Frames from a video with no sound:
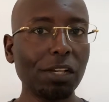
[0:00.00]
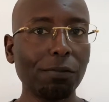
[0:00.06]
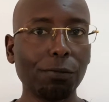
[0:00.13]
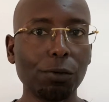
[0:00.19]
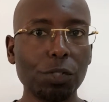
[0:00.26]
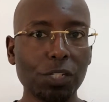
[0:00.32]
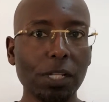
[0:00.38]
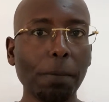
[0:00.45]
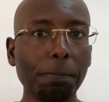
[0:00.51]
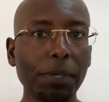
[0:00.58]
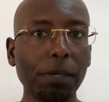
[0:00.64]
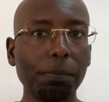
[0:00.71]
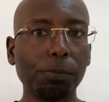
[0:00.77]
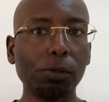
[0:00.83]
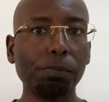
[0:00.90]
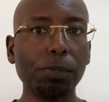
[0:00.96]
for some
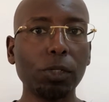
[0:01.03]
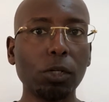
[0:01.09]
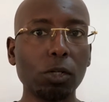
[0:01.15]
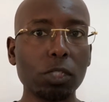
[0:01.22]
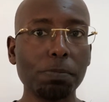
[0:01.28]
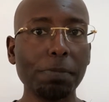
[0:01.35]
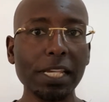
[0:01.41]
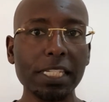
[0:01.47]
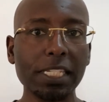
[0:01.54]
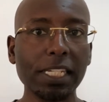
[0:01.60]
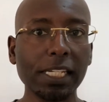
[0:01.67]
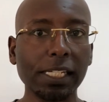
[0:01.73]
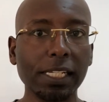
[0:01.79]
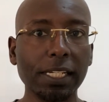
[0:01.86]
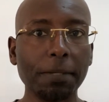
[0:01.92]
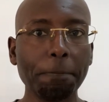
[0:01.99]
people because
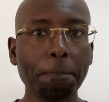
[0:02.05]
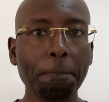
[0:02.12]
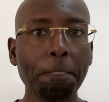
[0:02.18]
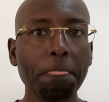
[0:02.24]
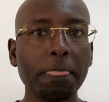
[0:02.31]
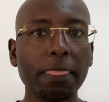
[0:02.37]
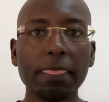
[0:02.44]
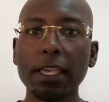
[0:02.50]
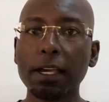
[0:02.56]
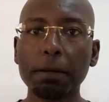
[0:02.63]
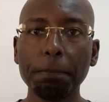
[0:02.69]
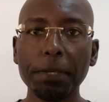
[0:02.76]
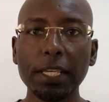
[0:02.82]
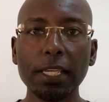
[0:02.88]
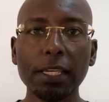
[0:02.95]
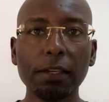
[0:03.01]
basically they are
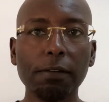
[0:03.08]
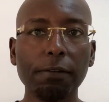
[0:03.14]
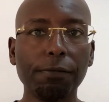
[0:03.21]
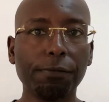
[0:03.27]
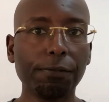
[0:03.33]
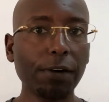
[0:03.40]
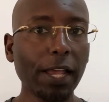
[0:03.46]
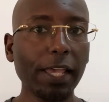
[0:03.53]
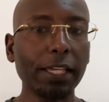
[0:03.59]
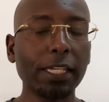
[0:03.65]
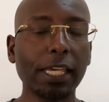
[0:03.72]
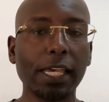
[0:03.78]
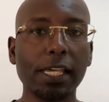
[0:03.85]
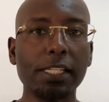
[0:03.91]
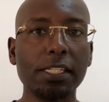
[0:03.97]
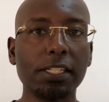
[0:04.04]
being frank
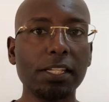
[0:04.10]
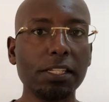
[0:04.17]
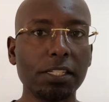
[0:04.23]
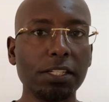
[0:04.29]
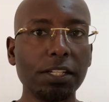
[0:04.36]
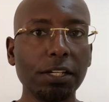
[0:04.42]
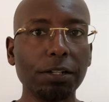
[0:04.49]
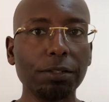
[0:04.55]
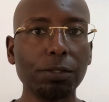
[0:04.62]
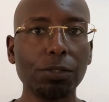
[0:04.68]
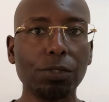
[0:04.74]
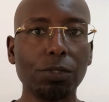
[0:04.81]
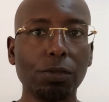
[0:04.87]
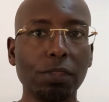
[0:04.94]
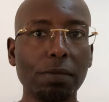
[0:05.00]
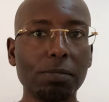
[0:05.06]
and sincere
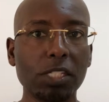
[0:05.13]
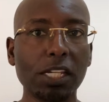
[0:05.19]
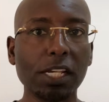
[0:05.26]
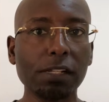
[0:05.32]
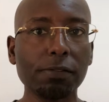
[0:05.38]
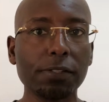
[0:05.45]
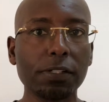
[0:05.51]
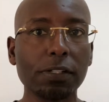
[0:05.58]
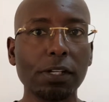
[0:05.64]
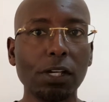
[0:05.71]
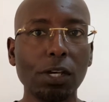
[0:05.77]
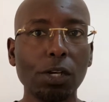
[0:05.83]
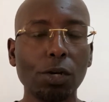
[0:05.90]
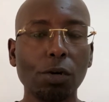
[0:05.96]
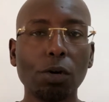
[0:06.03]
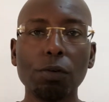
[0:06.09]
to themselves
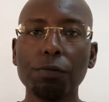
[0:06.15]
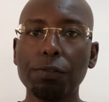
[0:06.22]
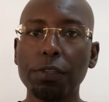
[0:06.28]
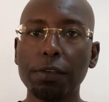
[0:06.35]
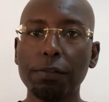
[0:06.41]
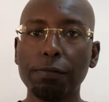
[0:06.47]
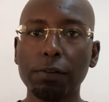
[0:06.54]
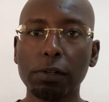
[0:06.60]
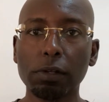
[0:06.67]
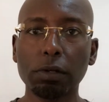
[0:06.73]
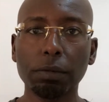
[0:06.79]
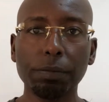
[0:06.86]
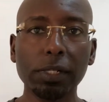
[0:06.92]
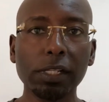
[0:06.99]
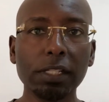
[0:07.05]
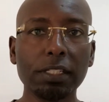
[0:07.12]
of the
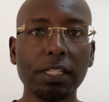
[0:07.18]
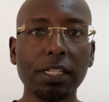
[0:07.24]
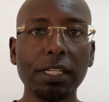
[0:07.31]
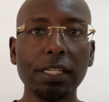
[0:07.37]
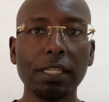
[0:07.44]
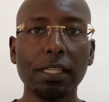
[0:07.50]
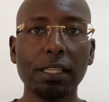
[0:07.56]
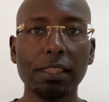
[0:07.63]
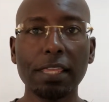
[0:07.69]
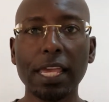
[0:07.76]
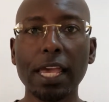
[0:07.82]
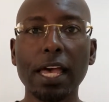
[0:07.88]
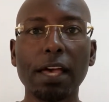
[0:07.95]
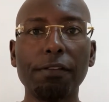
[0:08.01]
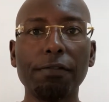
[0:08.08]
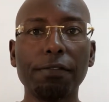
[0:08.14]
vulnerability they
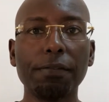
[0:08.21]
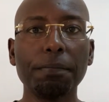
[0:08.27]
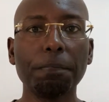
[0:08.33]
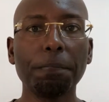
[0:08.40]
have.